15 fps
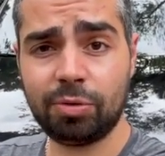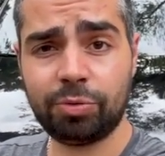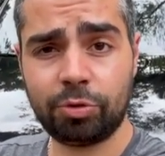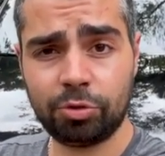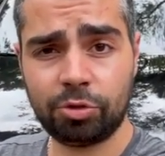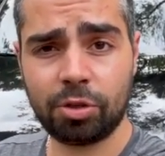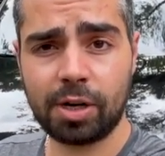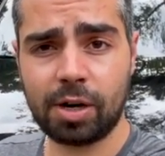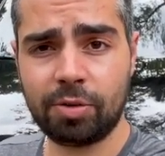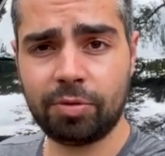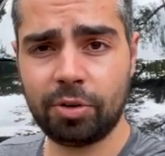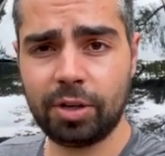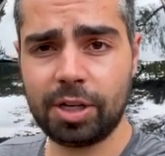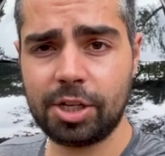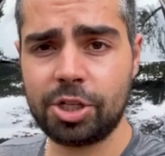Maybe we'll
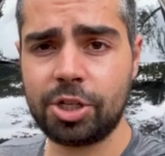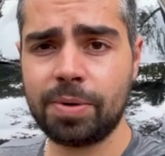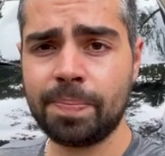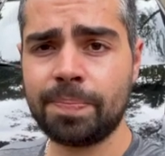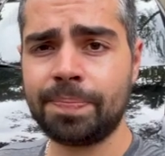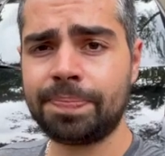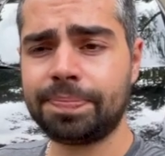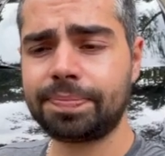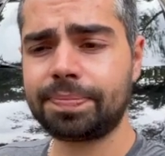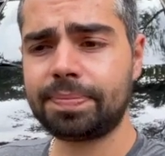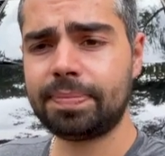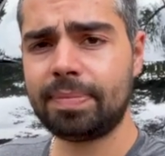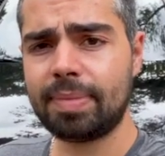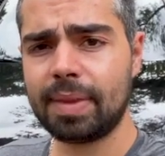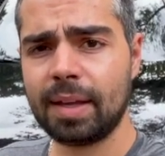put one from the
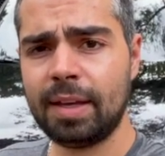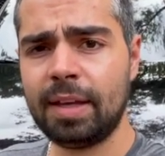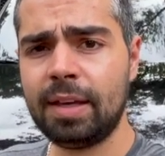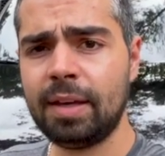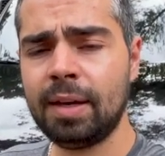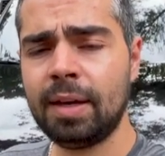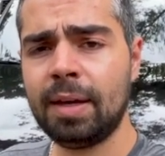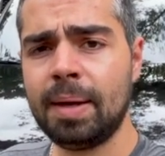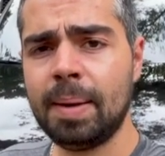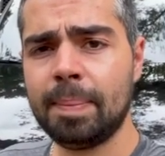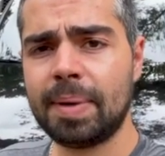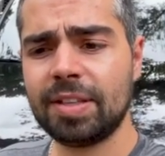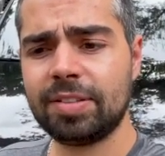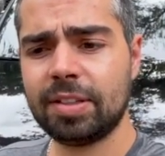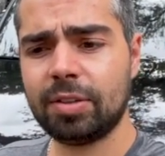RS3 or TTRS
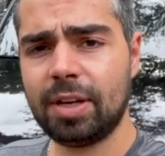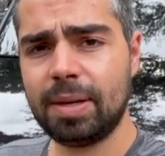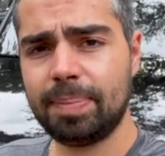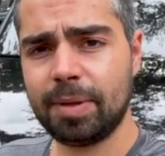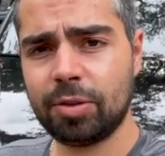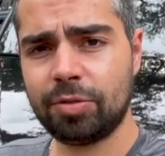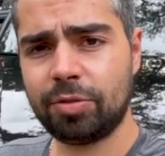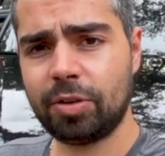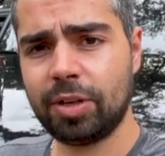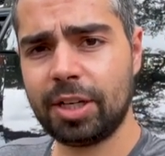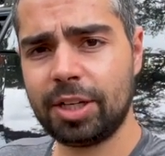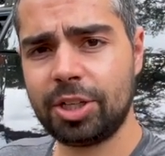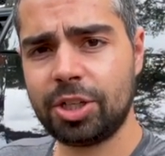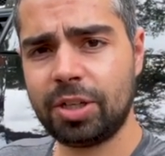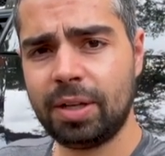to make the steering wheel
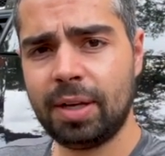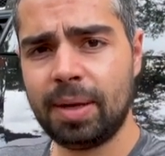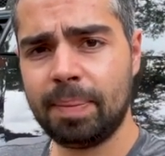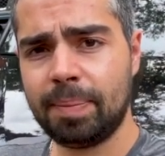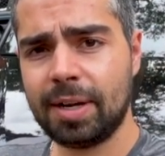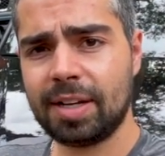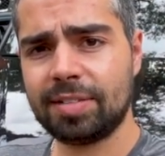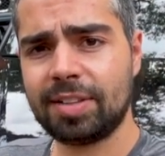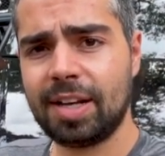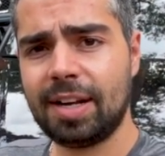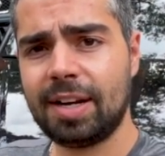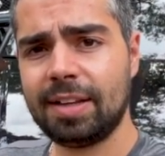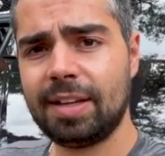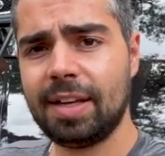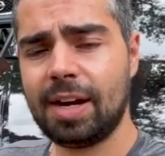100%
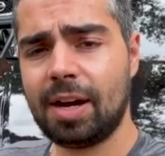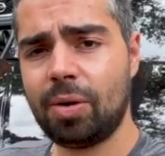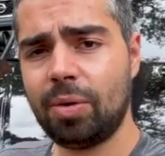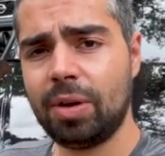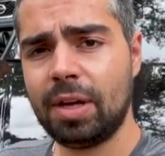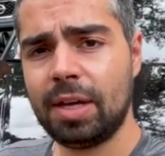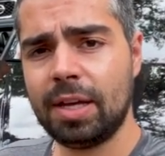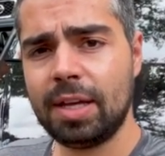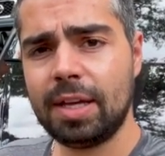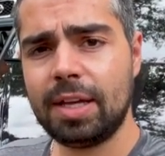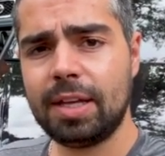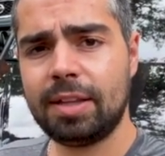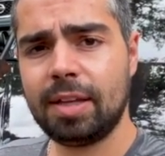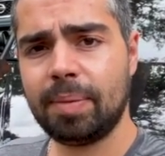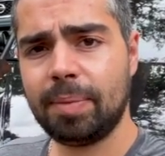functional. Along with
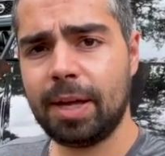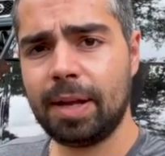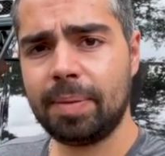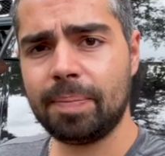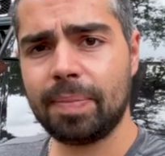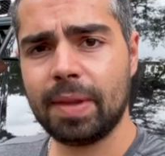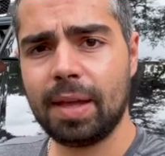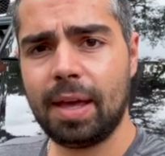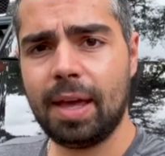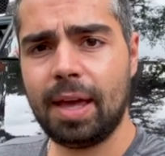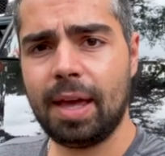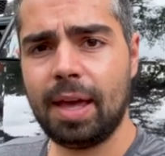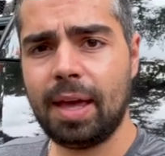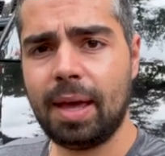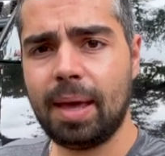the steering wheel and
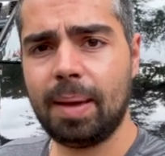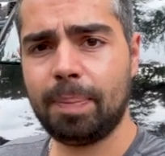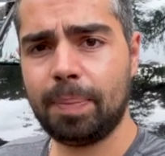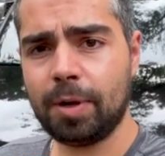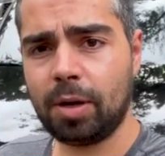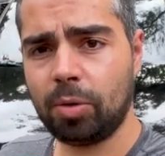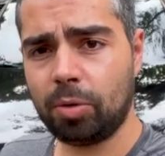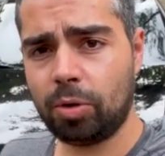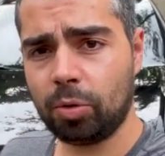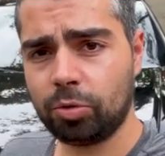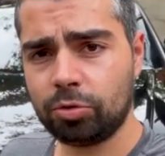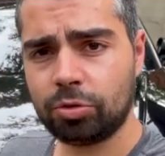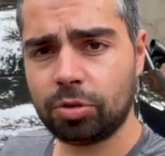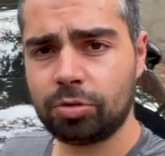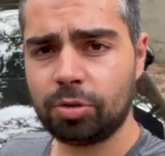the side skirt, we
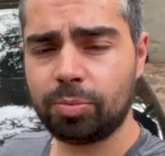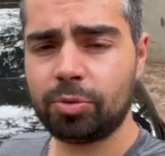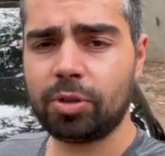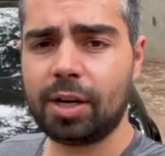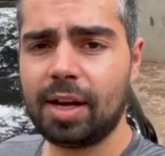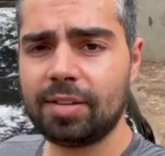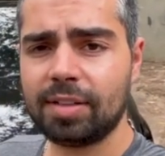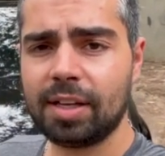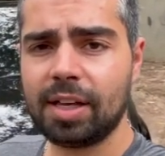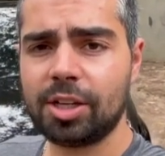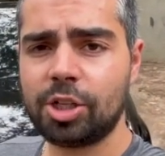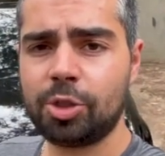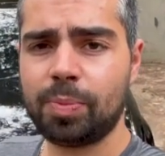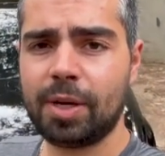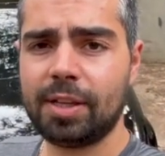intend to add some other
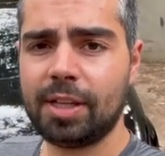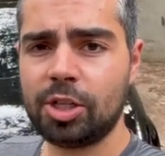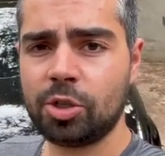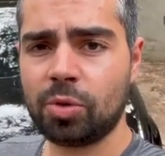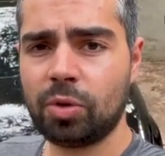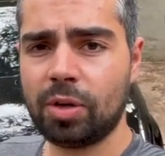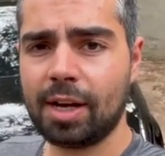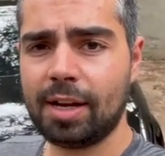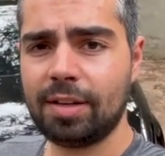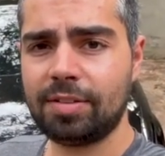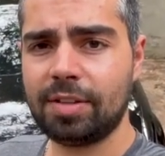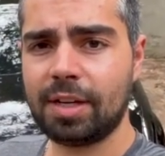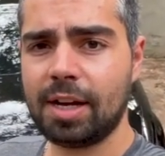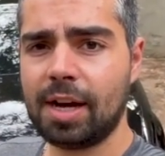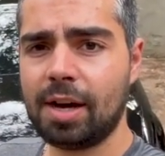options like a fully
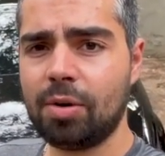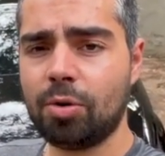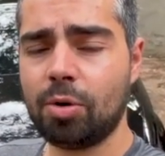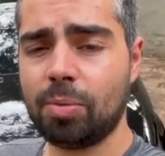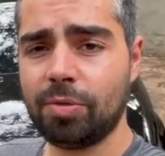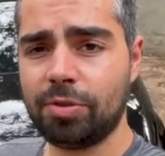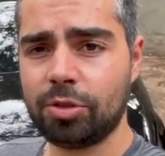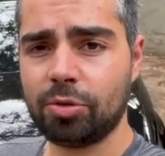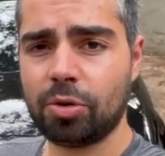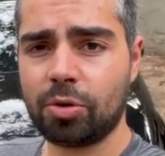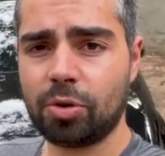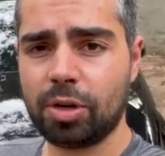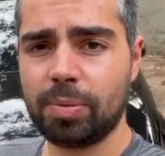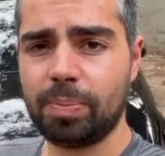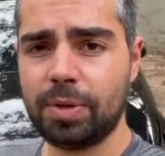functional virtual
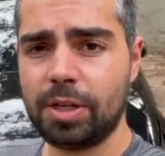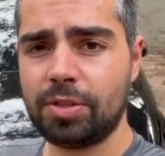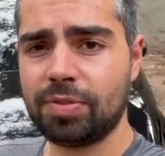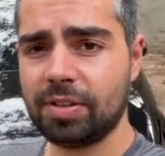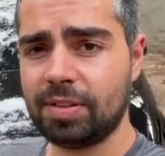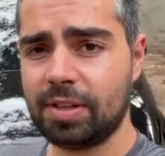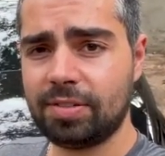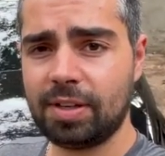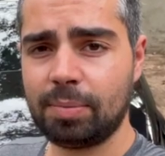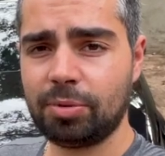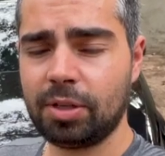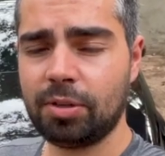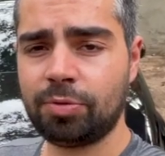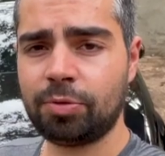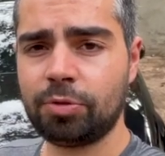cockpit and plug
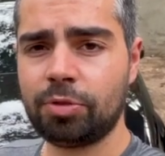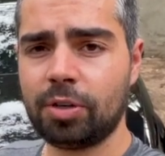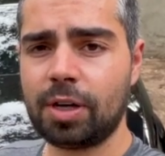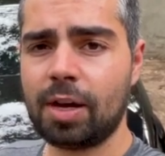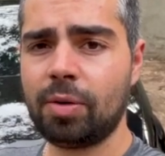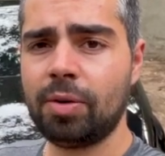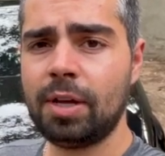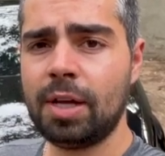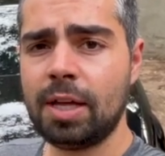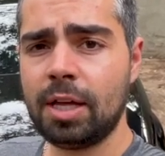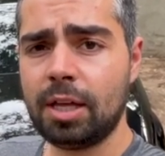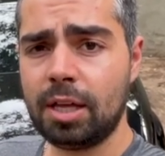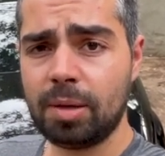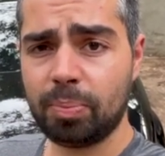A&M Play to this car.